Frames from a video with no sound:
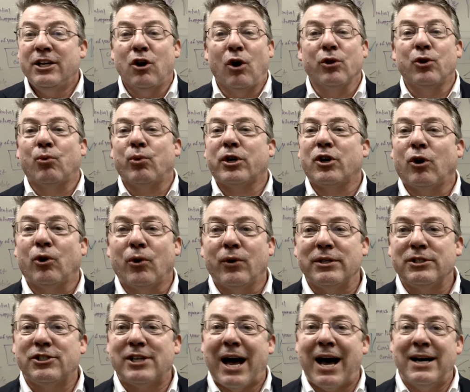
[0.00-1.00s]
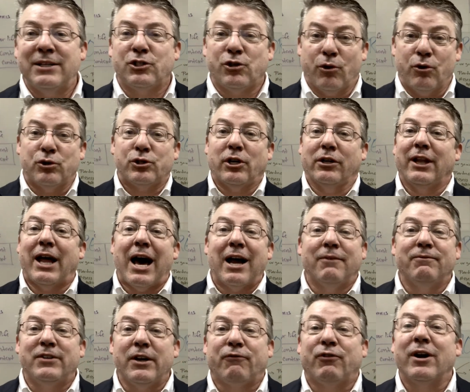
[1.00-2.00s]
on the recurring side. So there's a lot
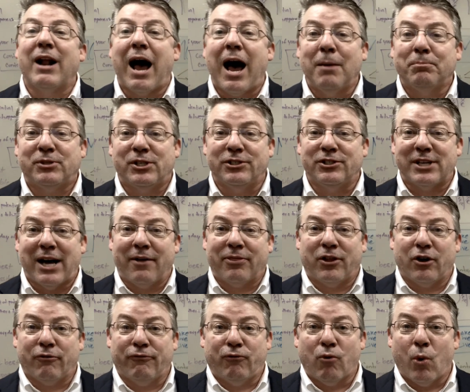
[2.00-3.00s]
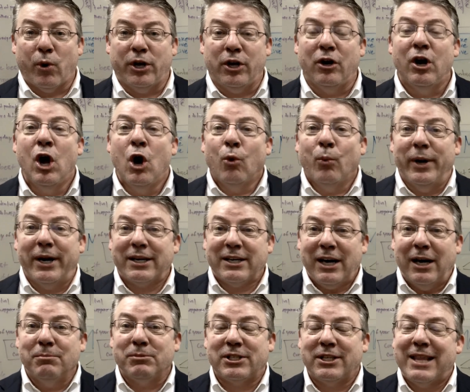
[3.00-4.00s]
of different options out there for you when it
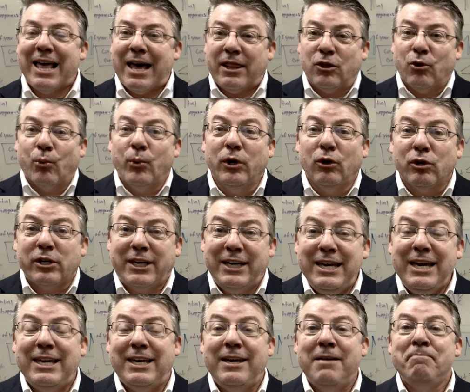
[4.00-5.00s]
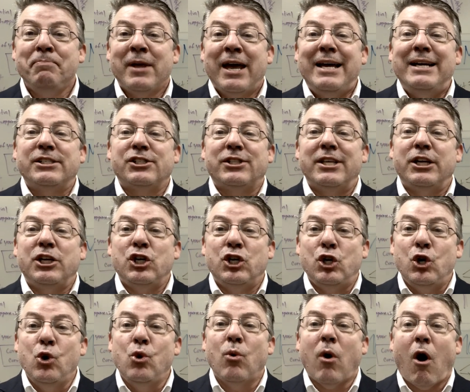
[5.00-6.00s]
comes to that. The real key is that
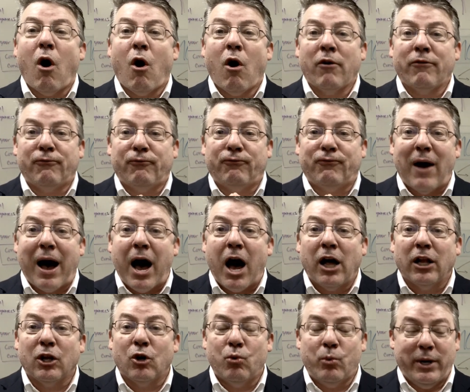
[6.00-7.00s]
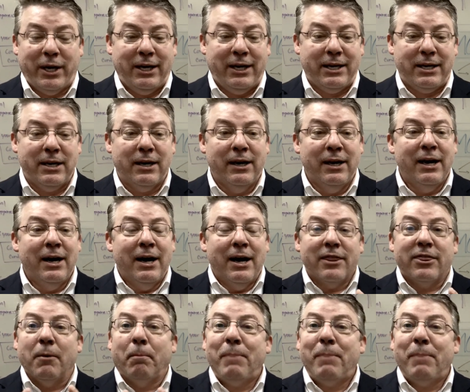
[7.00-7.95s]
you are following the